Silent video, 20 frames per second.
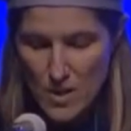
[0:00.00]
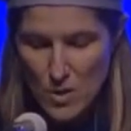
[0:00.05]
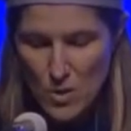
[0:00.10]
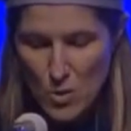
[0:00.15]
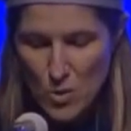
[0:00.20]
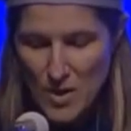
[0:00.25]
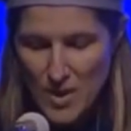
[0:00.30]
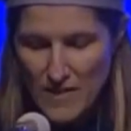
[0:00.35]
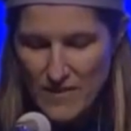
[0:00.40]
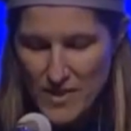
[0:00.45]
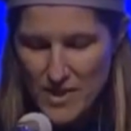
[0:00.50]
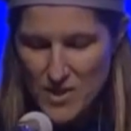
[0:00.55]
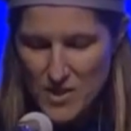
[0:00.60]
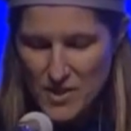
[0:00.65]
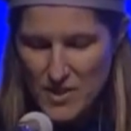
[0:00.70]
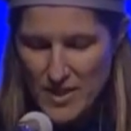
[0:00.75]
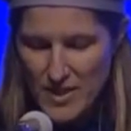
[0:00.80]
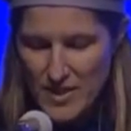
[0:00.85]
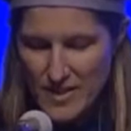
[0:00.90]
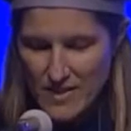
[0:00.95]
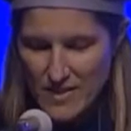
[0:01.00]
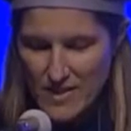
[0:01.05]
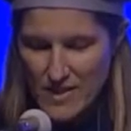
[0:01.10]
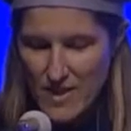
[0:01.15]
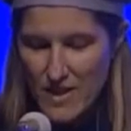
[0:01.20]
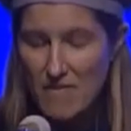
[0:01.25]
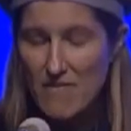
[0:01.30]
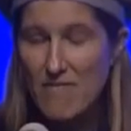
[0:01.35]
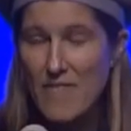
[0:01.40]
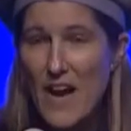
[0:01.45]
or even during
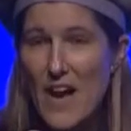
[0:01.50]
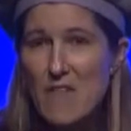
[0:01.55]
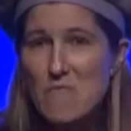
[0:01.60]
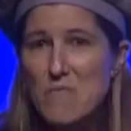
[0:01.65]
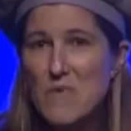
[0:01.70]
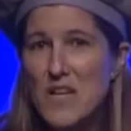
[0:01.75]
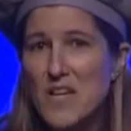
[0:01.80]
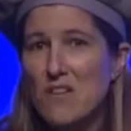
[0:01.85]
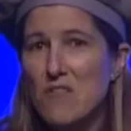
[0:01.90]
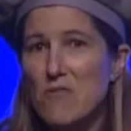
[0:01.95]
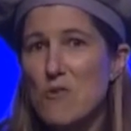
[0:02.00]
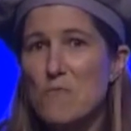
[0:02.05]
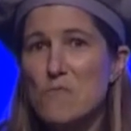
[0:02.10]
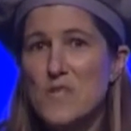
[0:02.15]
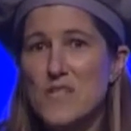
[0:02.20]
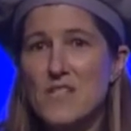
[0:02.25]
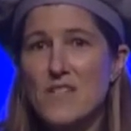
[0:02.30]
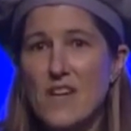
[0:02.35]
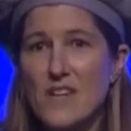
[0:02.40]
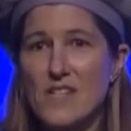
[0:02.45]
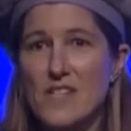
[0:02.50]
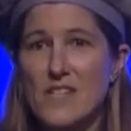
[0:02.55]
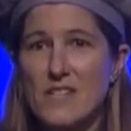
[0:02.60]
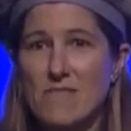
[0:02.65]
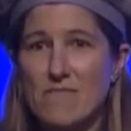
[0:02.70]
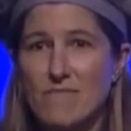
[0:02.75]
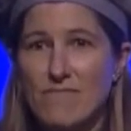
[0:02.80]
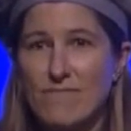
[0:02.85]
a 5-minute group discussion.